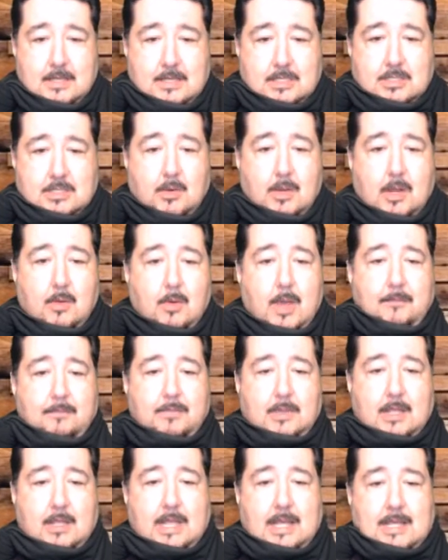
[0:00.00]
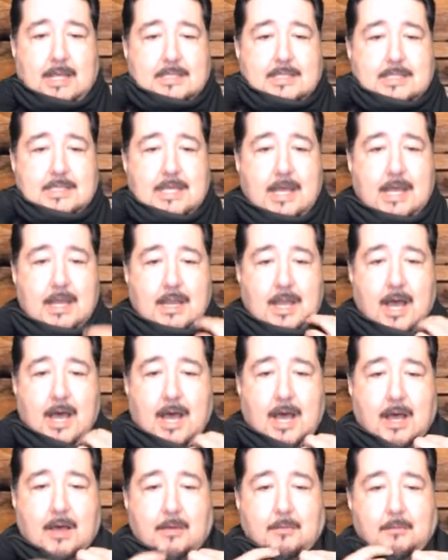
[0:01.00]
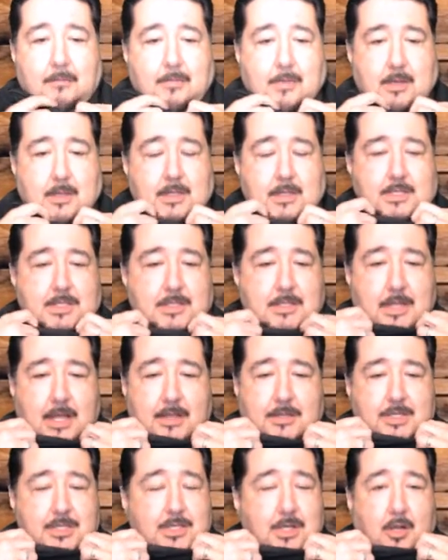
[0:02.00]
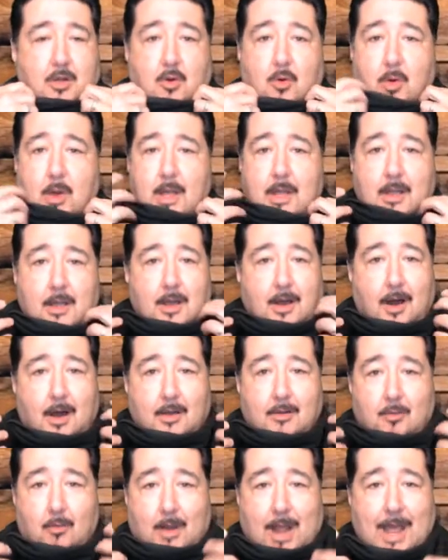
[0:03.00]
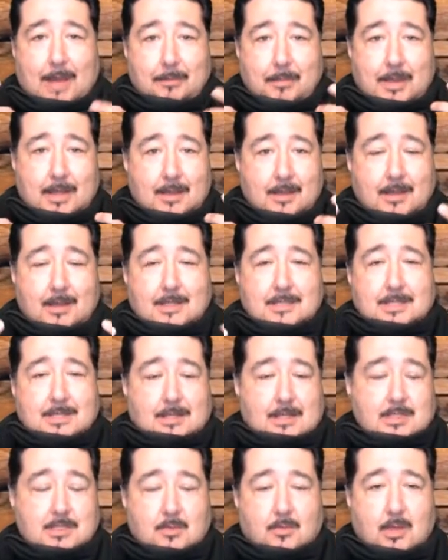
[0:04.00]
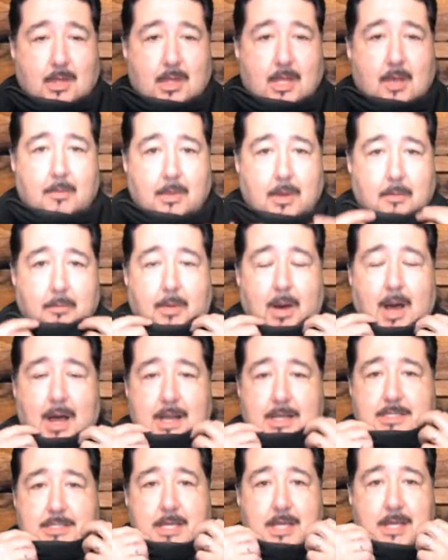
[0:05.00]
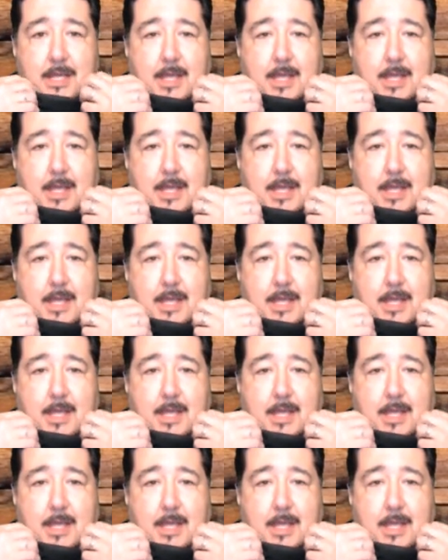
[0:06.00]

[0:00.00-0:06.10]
So anyway, like I said, this is just a quick unwrapping because it doesn't really come in a box,